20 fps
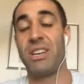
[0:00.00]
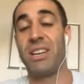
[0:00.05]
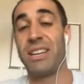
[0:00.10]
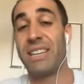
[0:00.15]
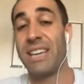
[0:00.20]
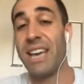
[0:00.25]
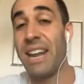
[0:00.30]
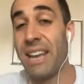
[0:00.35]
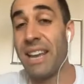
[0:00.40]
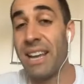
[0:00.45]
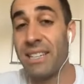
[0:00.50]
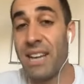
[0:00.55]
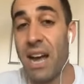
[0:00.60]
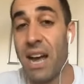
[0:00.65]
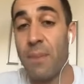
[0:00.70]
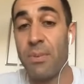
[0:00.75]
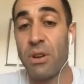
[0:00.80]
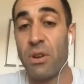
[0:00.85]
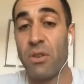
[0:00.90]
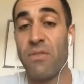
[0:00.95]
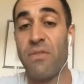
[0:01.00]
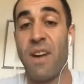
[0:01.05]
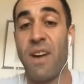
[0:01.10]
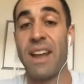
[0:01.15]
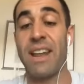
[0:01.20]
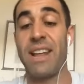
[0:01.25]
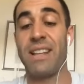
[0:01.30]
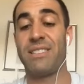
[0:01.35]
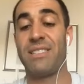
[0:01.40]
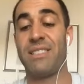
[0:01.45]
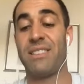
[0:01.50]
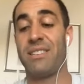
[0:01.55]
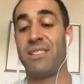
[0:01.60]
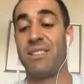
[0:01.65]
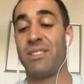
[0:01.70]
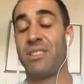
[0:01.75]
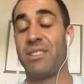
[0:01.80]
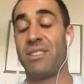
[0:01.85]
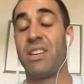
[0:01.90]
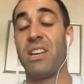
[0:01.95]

getting on top of your finances,